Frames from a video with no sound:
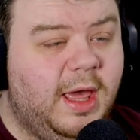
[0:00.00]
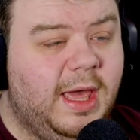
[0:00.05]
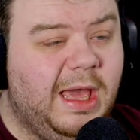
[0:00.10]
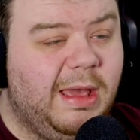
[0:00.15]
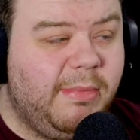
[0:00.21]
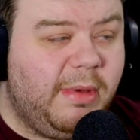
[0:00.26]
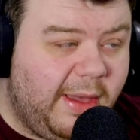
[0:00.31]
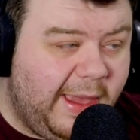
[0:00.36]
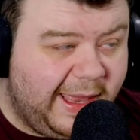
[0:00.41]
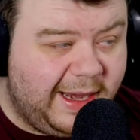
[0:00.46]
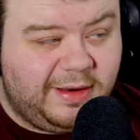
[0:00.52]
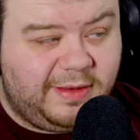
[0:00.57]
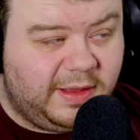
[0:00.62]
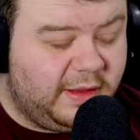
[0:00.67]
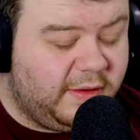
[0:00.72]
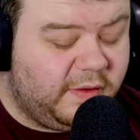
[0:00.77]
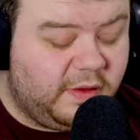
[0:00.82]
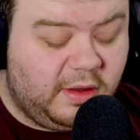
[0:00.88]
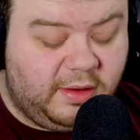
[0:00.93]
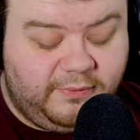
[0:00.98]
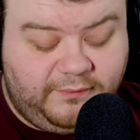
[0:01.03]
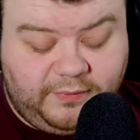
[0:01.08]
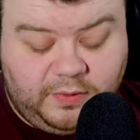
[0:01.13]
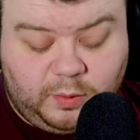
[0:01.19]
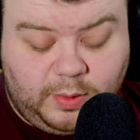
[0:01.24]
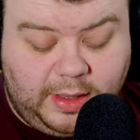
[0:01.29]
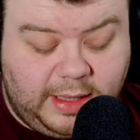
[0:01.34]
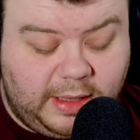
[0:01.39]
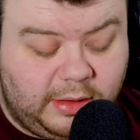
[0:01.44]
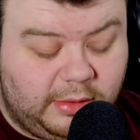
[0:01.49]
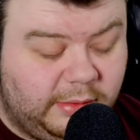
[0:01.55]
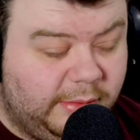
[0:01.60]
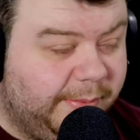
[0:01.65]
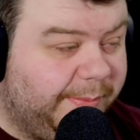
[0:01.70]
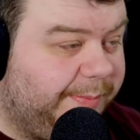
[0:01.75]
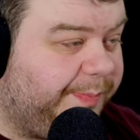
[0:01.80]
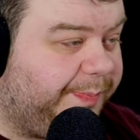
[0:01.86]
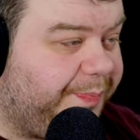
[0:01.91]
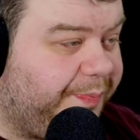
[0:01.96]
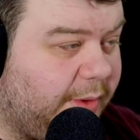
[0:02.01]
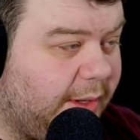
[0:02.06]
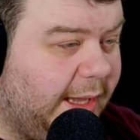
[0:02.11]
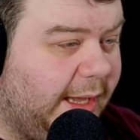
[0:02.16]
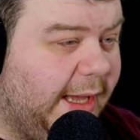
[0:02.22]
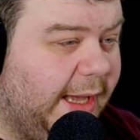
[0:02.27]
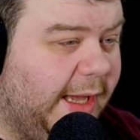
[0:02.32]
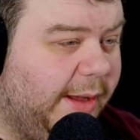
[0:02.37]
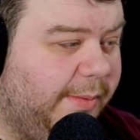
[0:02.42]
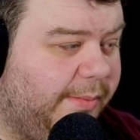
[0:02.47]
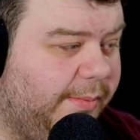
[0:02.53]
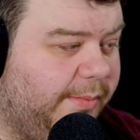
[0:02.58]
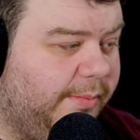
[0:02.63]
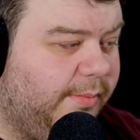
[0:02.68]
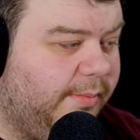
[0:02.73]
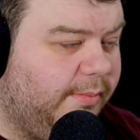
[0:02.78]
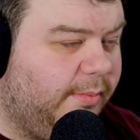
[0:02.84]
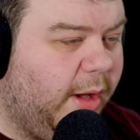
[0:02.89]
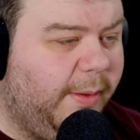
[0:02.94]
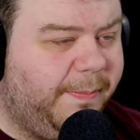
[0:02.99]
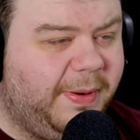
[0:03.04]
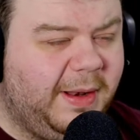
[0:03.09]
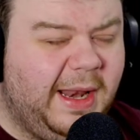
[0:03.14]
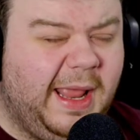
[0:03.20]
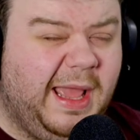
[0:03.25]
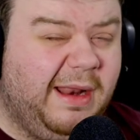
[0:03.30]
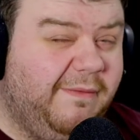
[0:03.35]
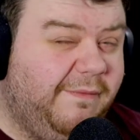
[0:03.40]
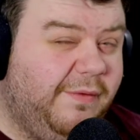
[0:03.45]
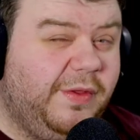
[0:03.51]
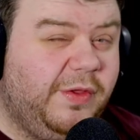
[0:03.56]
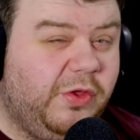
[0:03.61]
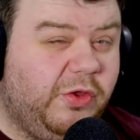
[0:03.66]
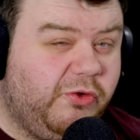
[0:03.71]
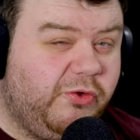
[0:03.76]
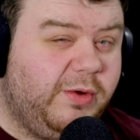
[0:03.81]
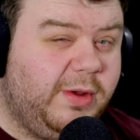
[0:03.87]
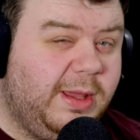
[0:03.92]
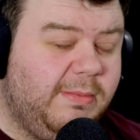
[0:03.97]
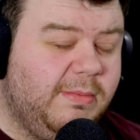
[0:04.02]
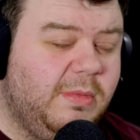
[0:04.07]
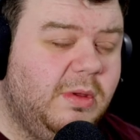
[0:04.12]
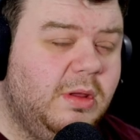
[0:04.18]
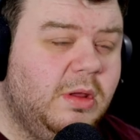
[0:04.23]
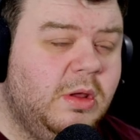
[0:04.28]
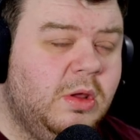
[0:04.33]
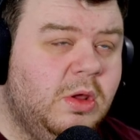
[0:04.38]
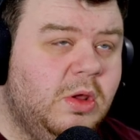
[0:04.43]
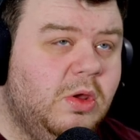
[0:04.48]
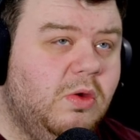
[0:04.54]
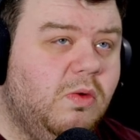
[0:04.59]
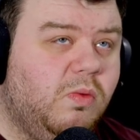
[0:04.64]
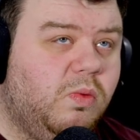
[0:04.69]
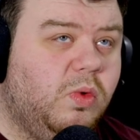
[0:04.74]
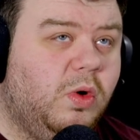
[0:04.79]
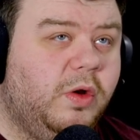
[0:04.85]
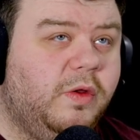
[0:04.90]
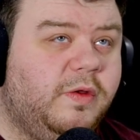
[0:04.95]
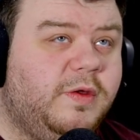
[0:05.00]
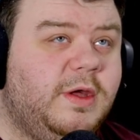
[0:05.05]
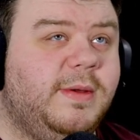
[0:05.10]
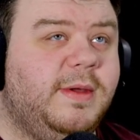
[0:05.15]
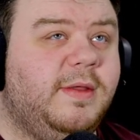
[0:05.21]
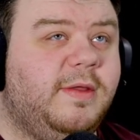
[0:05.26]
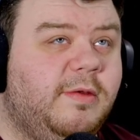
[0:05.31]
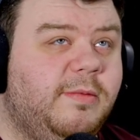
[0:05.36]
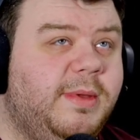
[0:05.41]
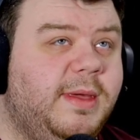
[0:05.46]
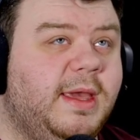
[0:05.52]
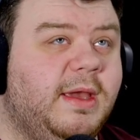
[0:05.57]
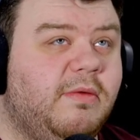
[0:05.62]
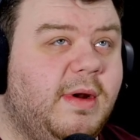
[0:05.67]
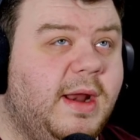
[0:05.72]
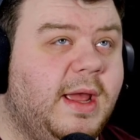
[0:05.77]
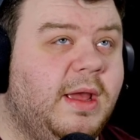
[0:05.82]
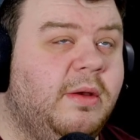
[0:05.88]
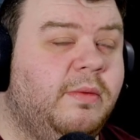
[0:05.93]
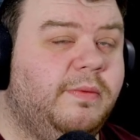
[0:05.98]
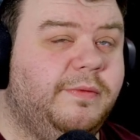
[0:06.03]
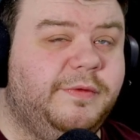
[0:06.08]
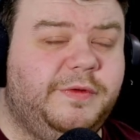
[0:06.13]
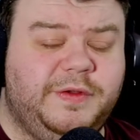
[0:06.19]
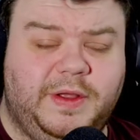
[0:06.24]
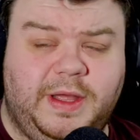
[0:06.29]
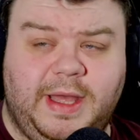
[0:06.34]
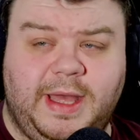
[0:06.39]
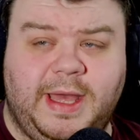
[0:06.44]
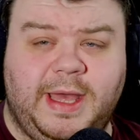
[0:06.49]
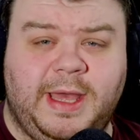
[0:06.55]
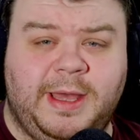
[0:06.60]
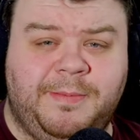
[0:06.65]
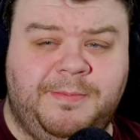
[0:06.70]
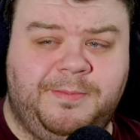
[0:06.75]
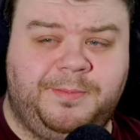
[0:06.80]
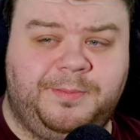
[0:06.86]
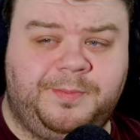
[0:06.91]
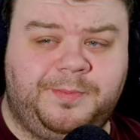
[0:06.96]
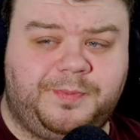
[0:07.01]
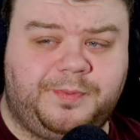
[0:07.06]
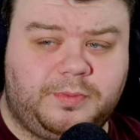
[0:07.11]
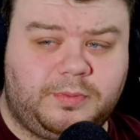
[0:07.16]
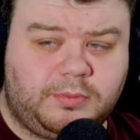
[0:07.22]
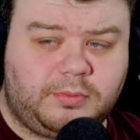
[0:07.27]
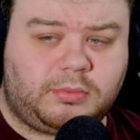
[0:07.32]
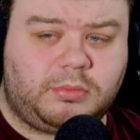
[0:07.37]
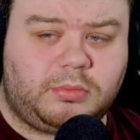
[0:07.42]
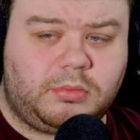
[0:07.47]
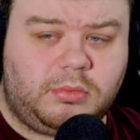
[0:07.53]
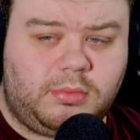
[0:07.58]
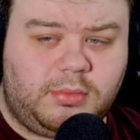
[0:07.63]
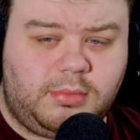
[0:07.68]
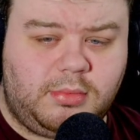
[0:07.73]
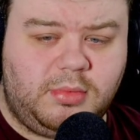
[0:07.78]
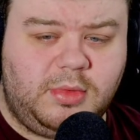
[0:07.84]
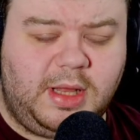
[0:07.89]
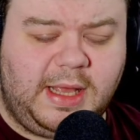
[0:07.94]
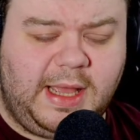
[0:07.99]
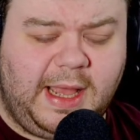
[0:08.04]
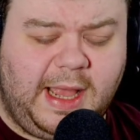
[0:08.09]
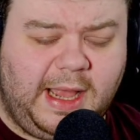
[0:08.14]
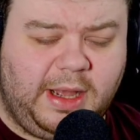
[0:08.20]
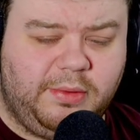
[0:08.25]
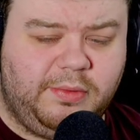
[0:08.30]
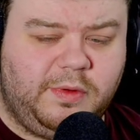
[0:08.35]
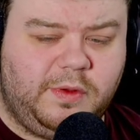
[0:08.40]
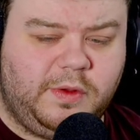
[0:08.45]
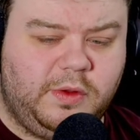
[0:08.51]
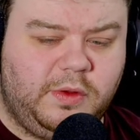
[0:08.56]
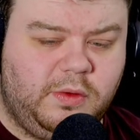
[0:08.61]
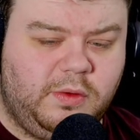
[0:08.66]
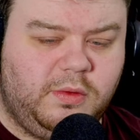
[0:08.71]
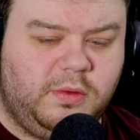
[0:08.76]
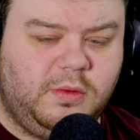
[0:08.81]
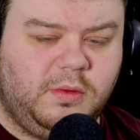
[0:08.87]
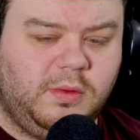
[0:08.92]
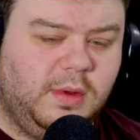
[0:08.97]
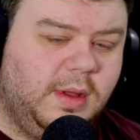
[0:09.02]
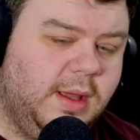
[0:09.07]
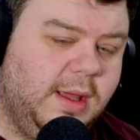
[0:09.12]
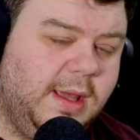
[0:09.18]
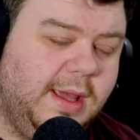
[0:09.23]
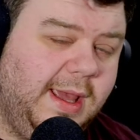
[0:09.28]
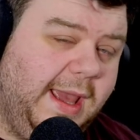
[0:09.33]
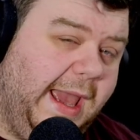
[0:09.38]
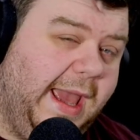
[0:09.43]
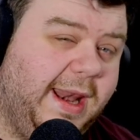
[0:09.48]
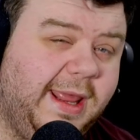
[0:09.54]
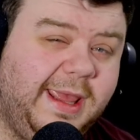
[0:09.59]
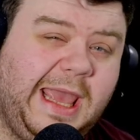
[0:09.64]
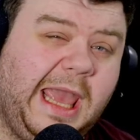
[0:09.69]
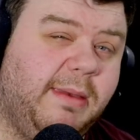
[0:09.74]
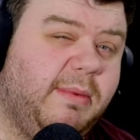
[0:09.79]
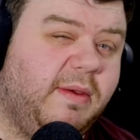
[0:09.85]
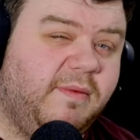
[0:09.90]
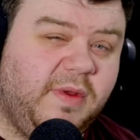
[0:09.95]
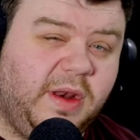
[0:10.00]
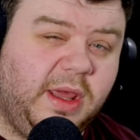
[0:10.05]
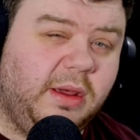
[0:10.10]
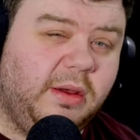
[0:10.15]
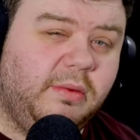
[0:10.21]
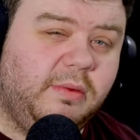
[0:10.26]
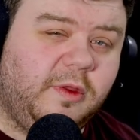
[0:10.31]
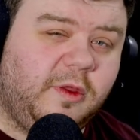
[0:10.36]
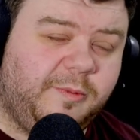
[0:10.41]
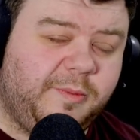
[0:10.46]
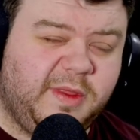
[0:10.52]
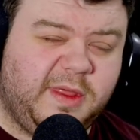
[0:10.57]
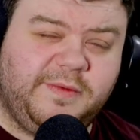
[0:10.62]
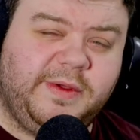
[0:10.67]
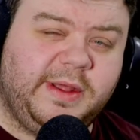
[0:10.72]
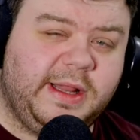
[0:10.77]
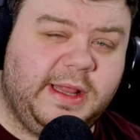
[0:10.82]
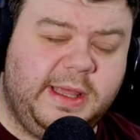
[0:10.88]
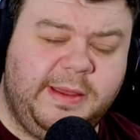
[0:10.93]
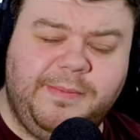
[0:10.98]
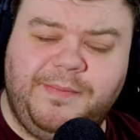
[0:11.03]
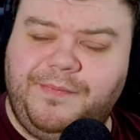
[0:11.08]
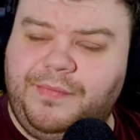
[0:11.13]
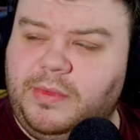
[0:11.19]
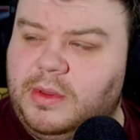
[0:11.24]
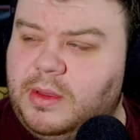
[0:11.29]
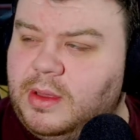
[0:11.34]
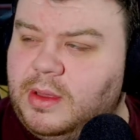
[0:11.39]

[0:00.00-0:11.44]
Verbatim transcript: uh, about editing stuff as well, um, my plan for the stream was going to be around um, how to edit gaming videos specifically